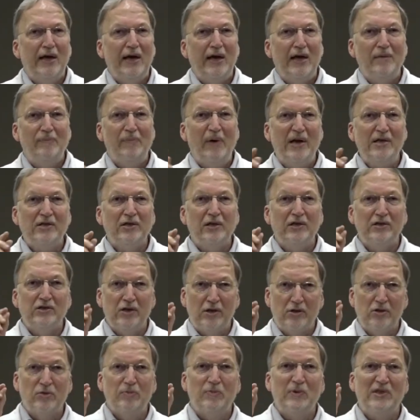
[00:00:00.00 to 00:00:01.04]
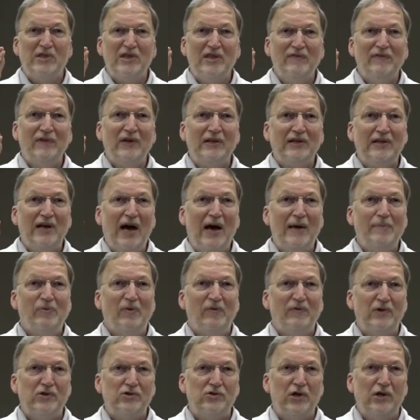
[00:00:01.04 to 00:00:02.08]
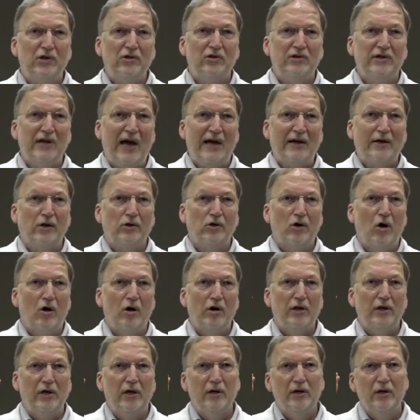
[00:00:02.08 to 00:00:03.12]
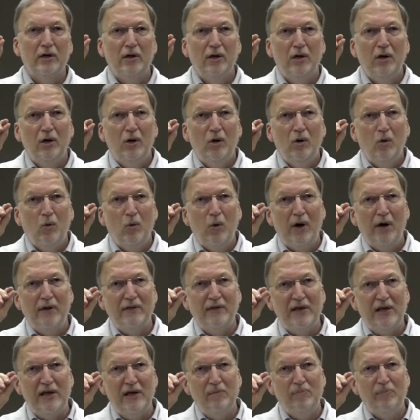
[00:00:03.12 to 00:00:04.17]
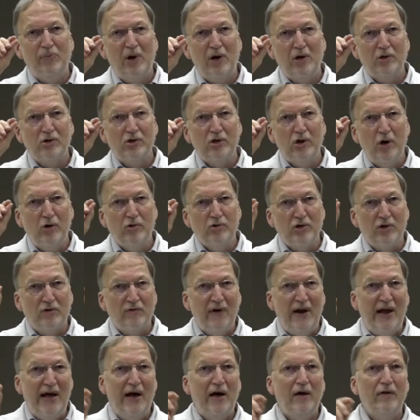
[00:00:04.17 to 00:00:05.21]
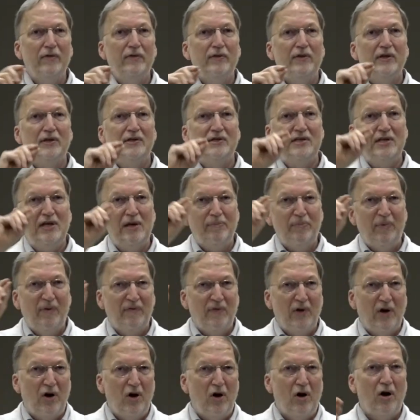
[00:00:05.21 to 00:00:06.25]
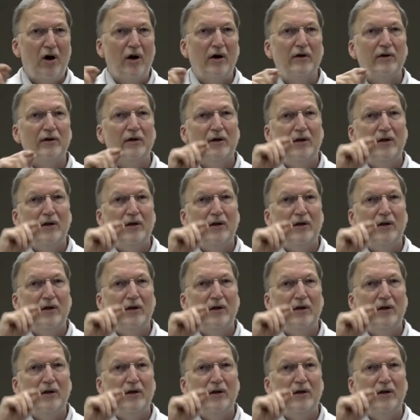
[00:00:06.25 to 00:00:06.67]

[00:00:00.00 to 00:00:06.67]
And basically it's a specific type of ventricular tachycardia where the impulse goes around the tip of the heart,